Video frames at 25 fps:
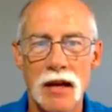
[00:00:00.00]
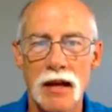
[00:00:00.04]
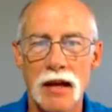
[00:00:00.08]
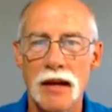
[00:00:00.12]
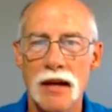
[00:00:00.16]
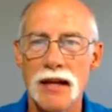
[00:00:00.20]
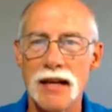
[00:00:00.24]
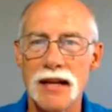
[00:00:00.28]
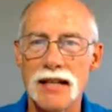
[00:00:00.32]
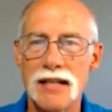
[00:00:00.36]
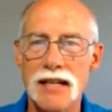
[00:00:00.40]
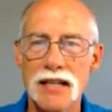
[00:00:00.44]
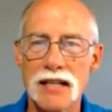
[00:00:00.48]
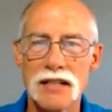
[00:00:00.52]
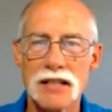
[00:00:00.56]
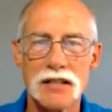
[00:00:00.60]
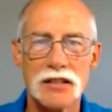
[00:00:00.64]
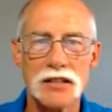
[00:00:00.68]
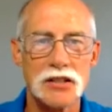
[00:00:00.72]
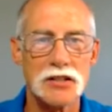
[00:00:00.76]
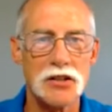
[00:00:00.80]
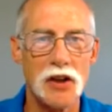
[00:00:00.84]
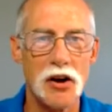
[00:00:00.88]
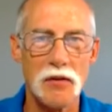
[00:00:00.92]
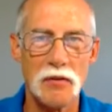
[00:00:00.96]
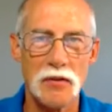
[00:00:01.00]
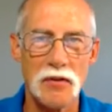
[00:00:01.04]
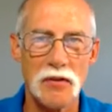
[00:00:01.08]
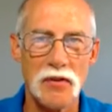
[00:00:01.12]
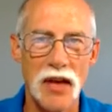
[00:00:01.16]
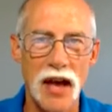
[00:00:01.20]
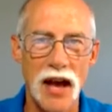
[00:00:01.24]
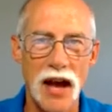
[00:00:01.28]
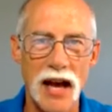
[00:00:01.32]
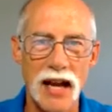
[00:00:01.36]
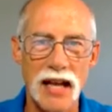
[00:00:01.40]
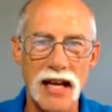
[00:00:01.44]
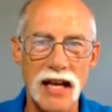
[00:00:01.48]
It doesn't solve for
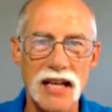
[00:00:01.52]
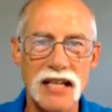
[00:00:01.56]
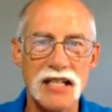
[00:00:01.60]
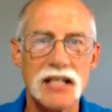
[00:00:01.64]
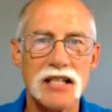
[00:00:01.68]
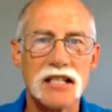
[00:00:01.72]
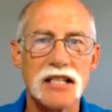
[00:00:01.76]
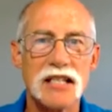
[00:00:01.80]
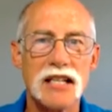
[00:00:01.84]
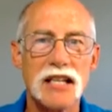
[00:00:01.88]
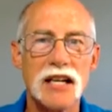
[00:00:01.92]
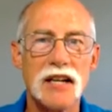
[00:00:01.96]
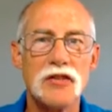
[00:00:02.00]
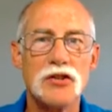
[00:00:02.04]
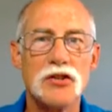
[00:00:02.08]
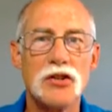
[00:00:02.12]
that. It just gives you,